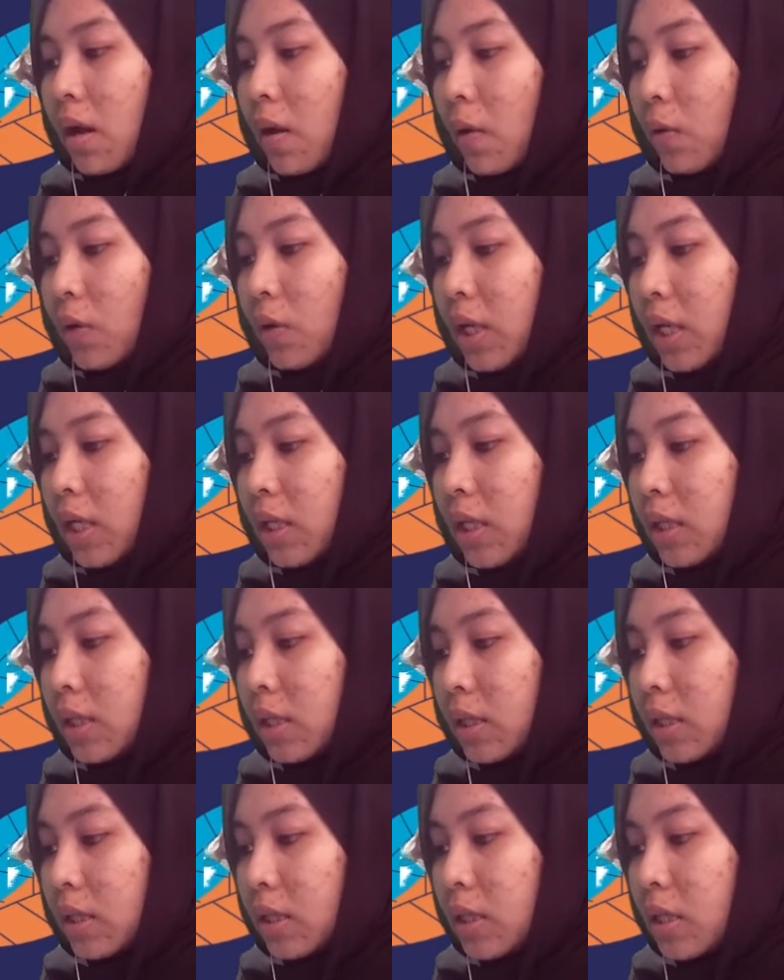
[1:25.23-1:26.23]
Only the
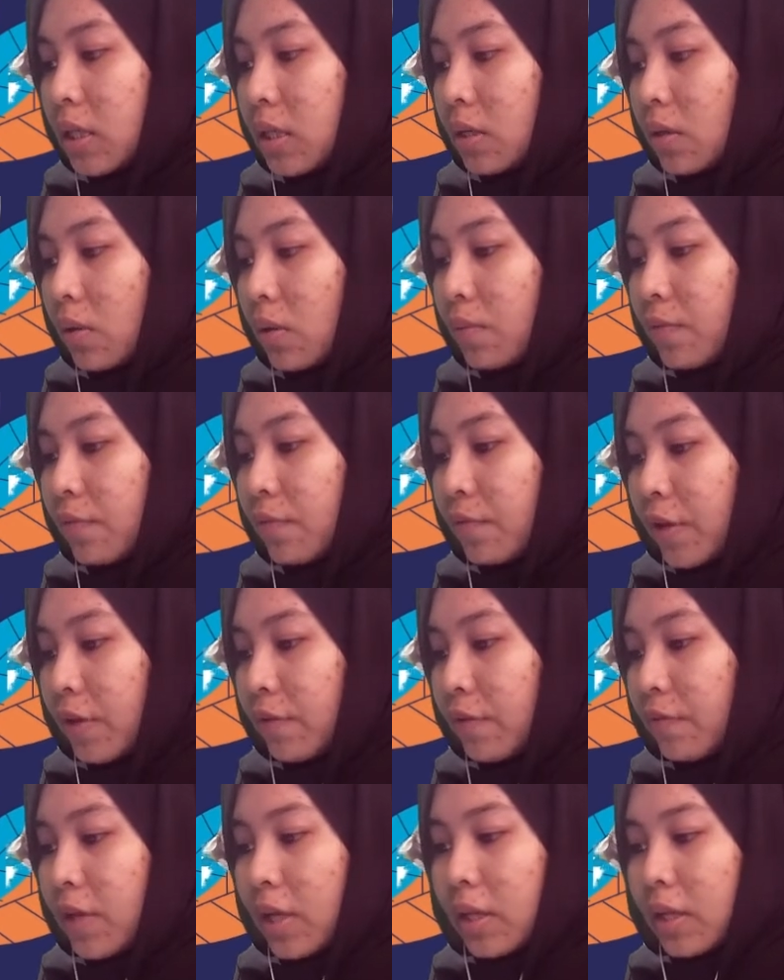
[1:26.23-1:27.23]
third or
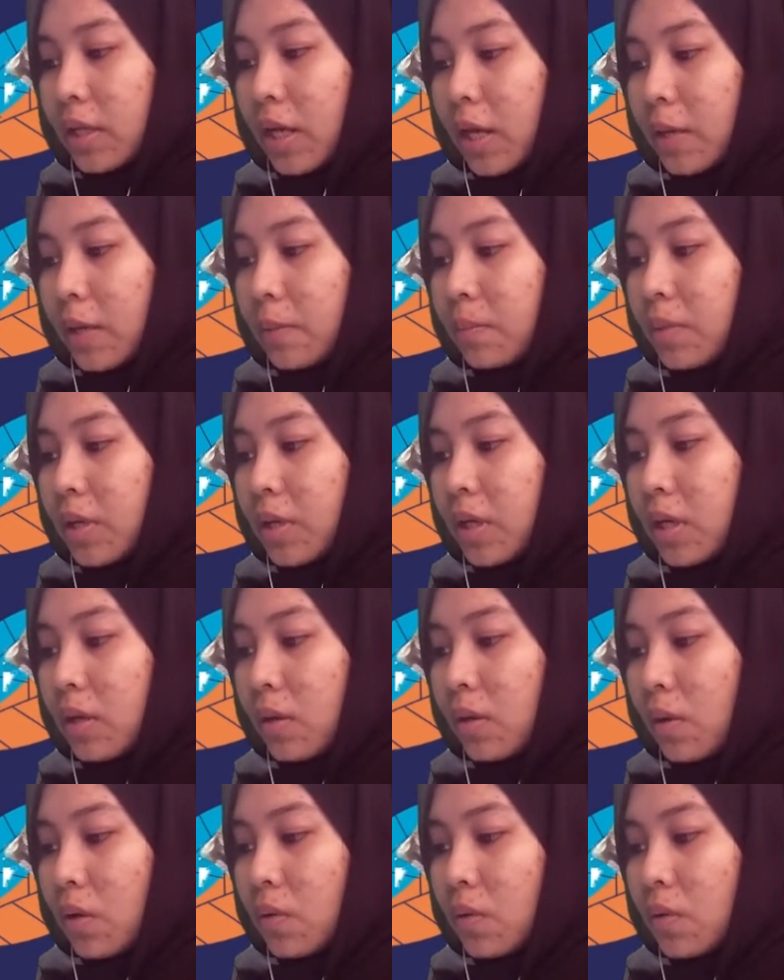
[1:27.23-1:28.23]
fifth that can be
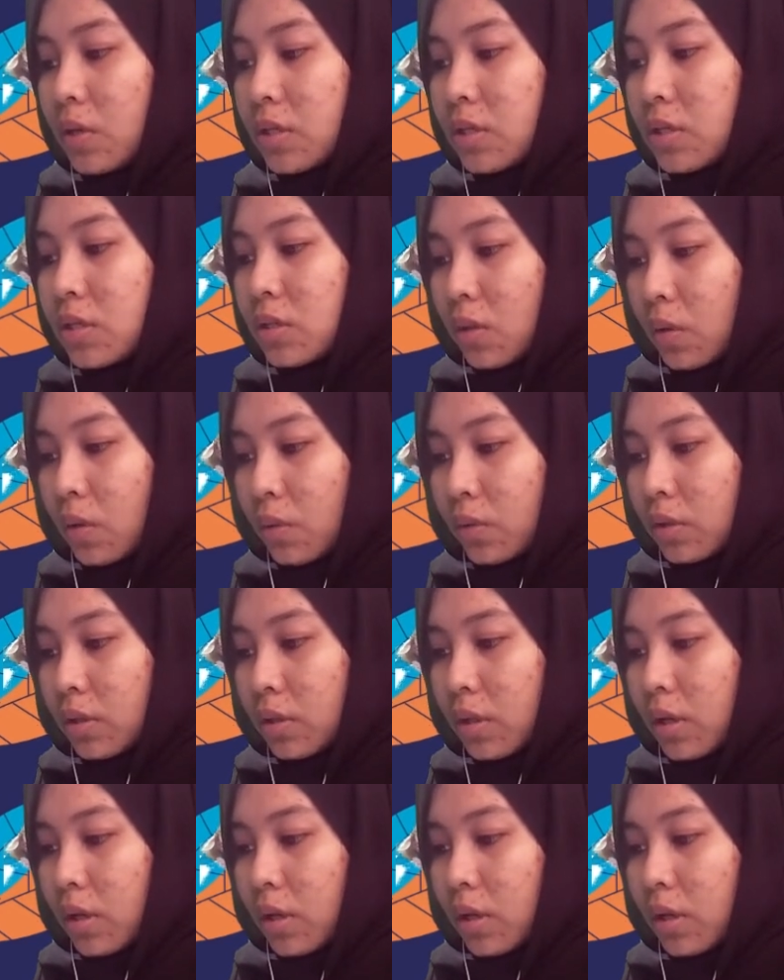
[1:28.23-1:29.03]
lowest note.